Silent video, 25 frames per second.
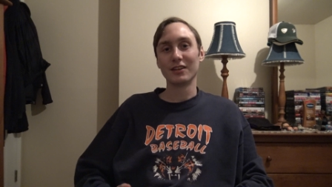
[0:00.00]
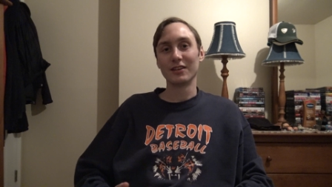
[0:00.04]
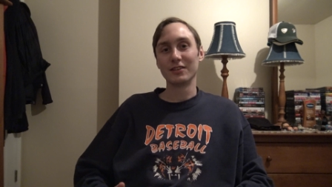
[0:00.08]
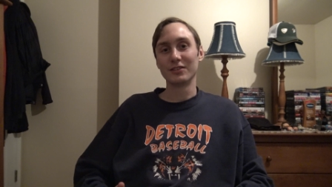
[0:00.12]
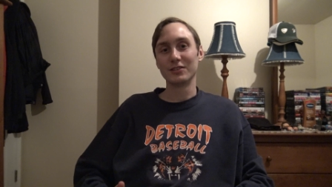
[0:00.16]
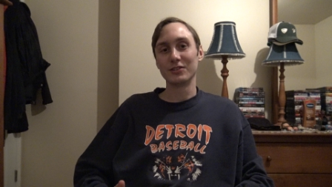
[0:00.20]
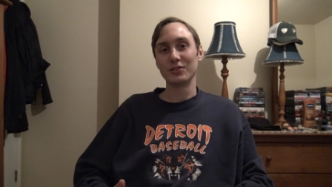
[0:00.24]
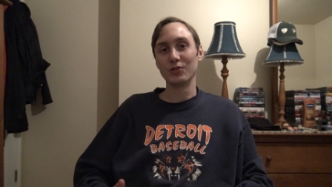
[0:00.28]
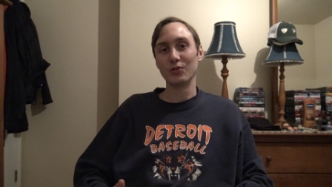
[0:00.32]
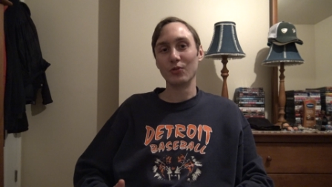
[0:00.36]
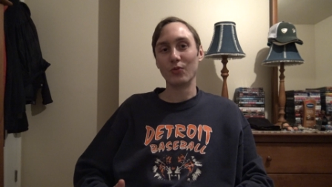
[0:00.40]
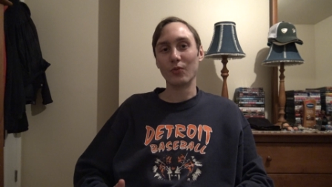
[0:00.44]

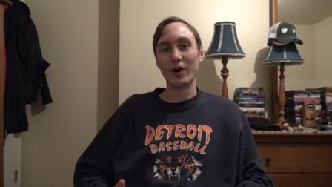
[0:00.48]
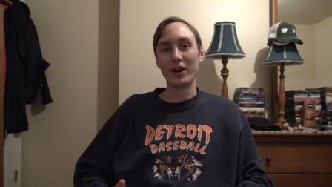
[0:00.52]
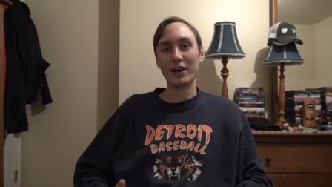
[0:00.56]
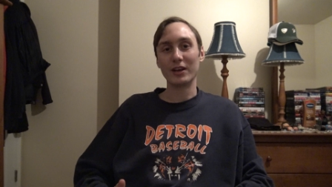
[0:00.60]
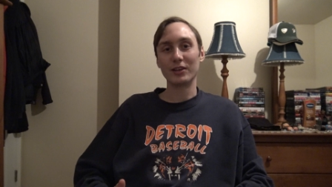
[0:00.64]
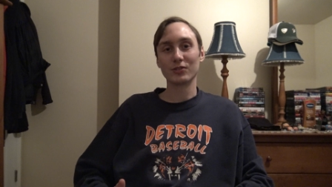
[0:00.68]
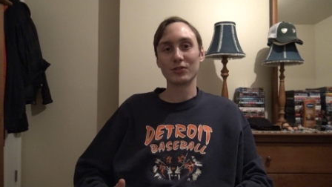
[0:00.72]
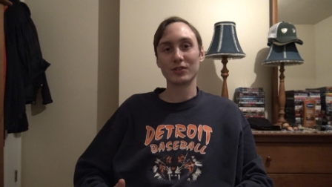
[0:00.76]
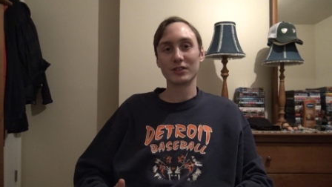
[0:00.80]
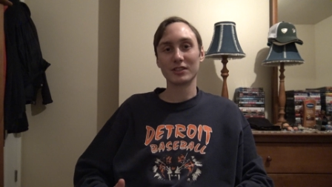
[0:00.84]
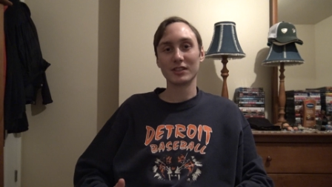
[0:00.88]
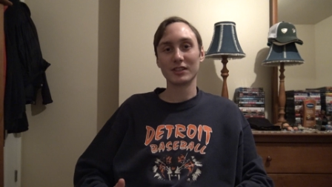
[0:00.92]
two
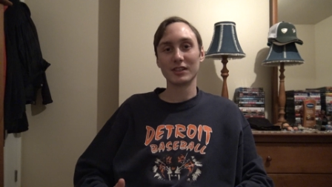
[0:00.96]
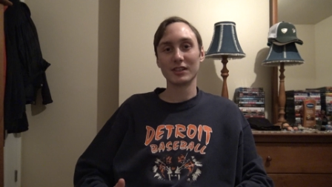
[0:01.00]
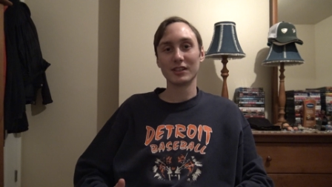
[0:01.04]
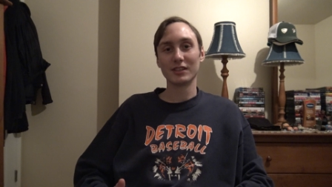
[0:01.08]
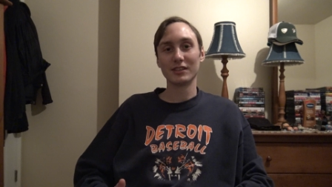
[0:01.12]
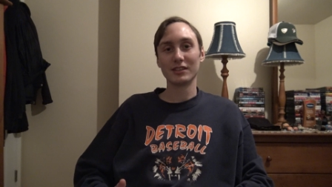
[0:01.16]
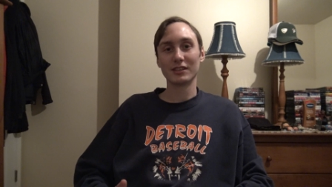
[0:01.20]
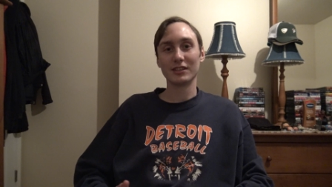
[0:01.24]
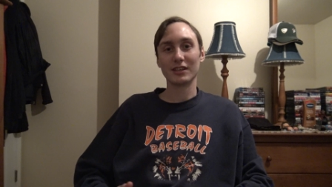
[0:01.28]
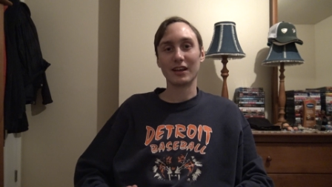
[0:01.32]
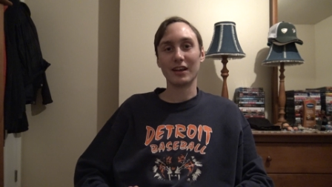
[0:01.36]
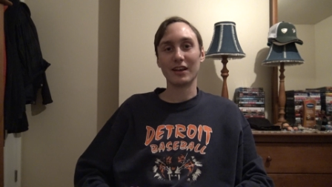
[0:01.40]

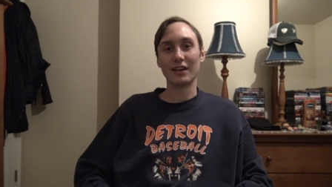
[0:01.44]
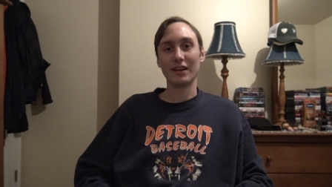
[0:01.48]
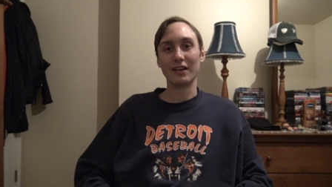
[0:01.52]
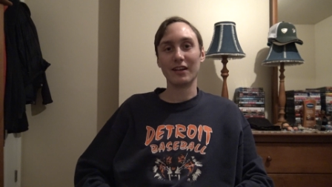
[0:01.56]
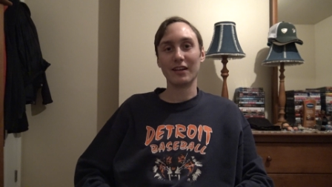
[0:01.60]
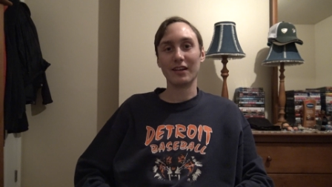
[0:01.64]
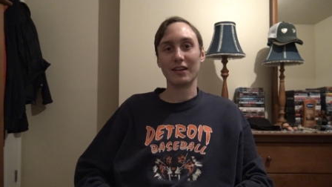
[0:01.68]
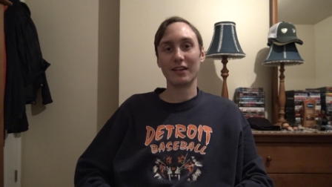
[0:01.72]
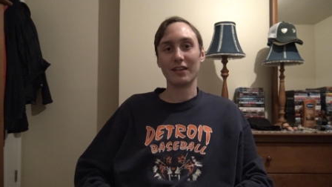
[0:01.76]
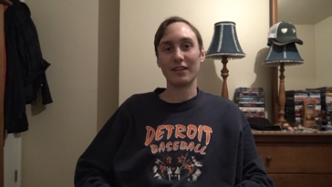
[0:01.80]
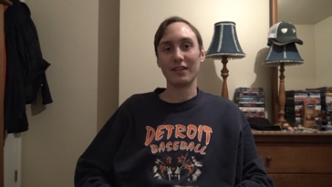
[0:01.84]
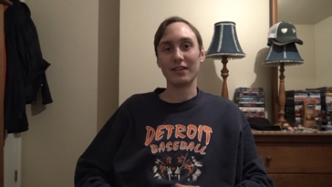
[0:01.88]
waitresses,
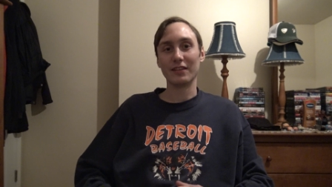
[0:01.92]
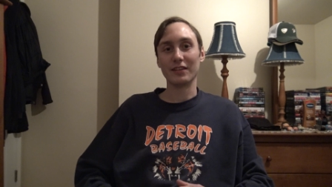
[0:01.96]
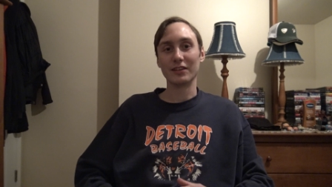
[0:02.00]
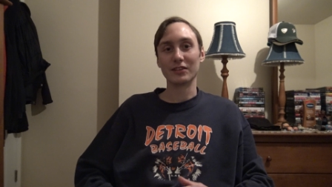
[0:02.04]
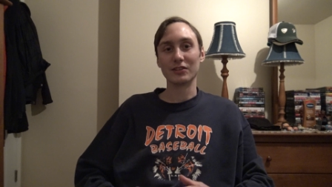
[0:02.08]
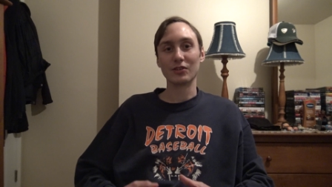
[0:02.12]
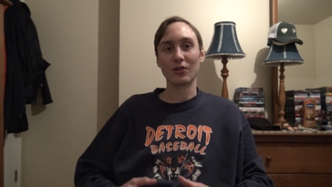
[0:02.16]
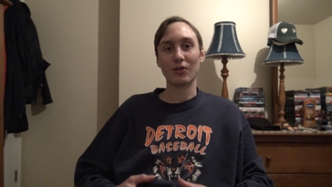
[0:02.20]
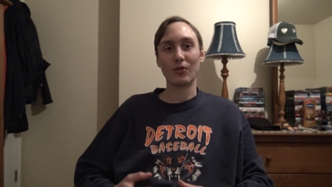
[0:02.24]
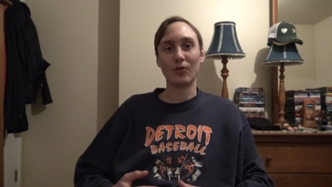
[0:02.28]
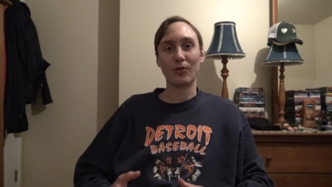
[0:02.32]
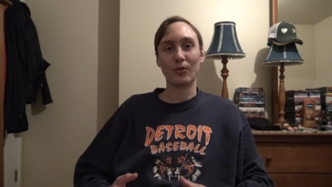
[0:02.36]
and
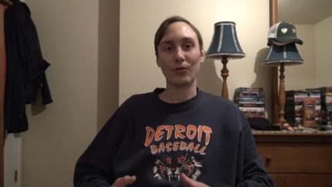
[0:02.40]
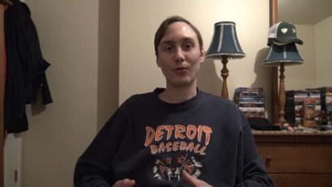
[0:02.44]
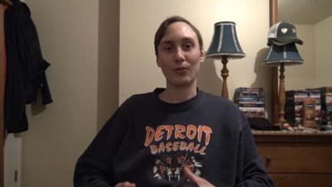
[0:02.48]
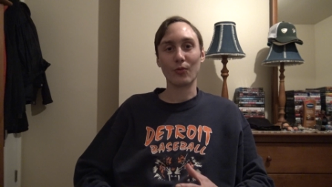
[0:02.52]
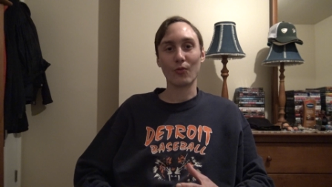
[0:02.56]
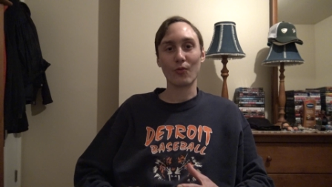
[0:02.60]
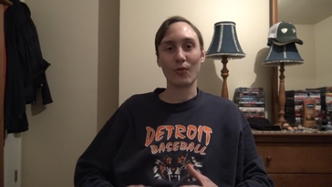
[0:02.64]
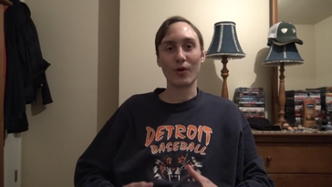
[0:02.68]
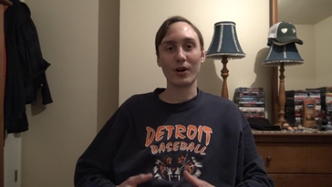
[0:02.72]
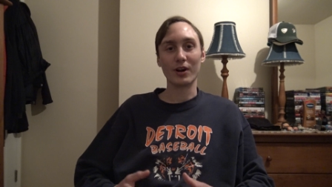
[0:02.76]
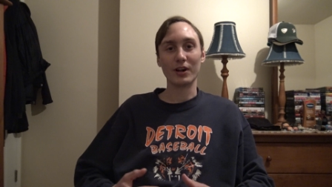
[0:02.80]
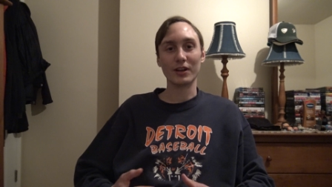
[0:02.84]
this whole
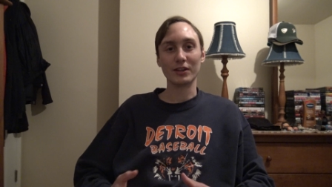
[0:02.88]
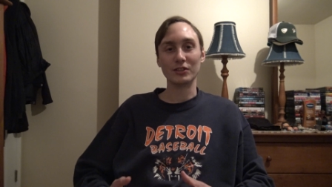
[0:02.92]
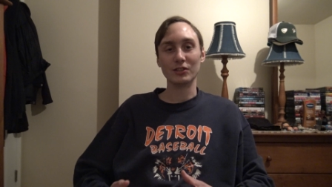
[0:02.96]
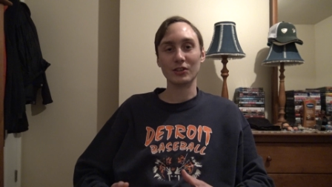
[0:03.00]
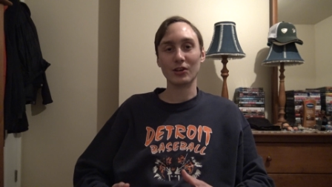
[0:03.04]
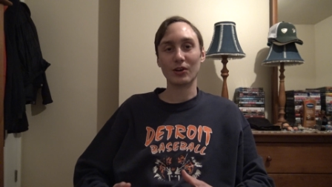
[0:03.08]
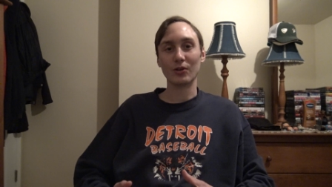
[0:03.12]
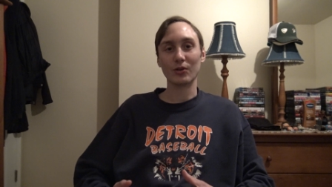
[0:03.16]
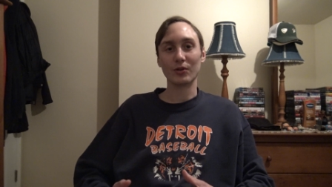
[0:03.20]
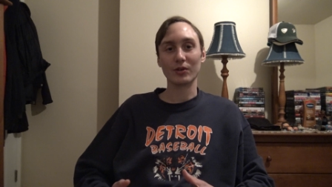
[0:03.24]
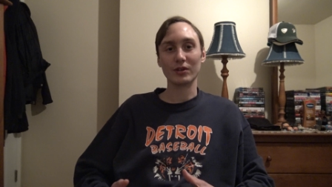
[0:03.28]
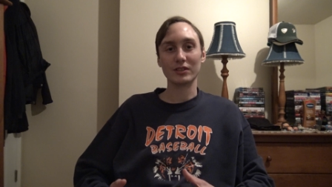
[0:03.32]
running
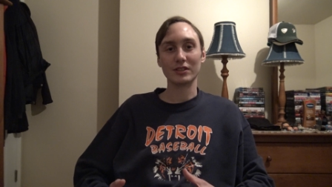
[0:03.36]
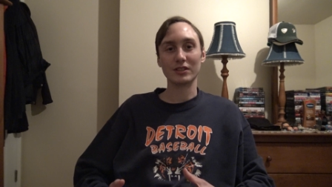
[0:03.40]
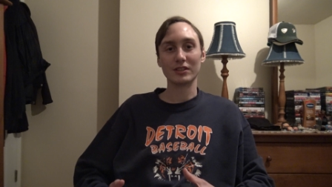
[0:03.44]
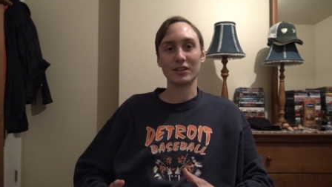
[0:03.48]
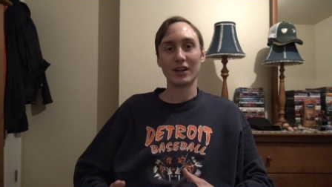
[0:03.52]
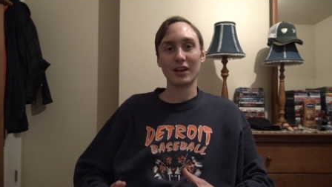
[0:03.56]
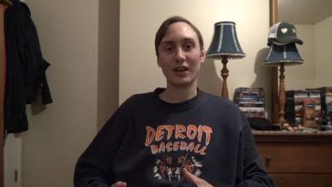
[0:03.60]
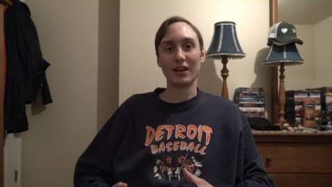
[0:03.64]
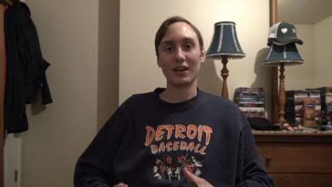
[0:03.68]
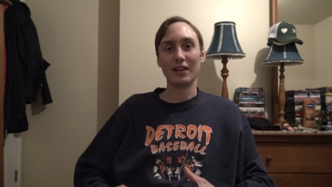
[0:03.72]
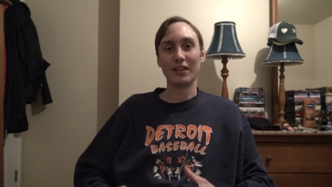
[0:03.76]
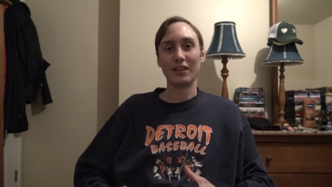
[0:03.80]
joke is
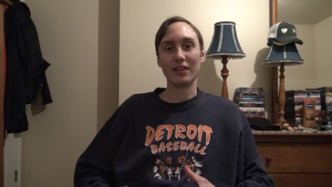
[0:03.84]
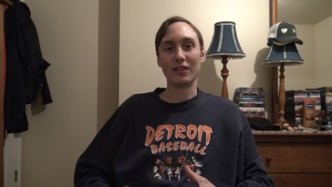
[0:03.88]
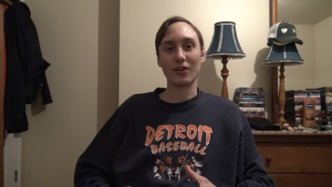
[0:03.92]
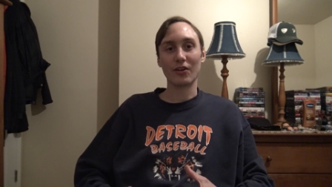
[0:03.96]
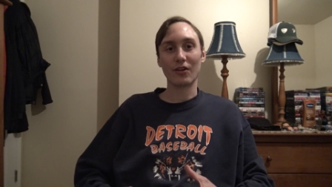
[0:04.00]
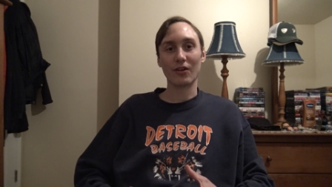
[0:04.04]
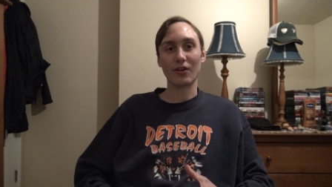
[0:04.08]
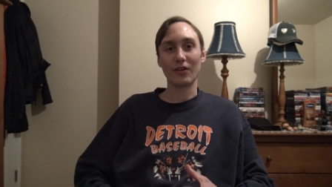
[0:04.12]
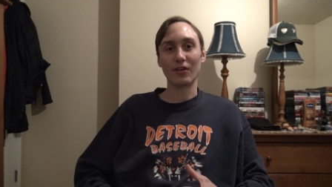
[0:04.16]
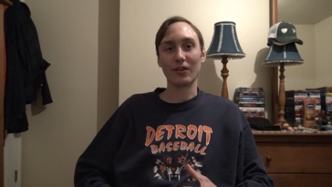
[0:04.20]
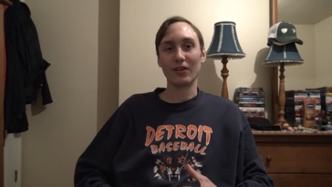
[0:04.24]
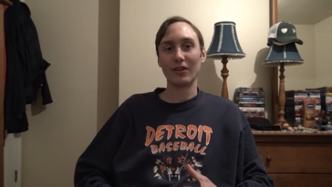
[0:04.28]

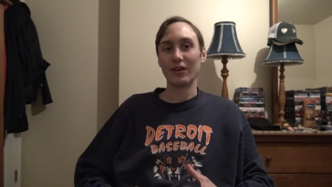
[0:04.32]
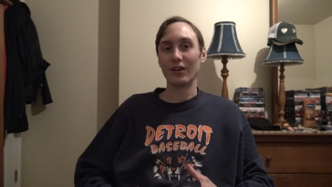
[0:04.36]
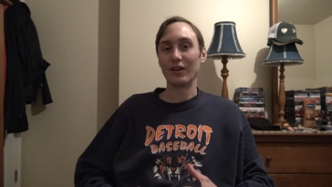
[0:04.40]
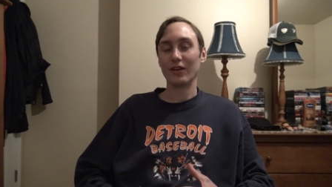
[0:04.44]
they're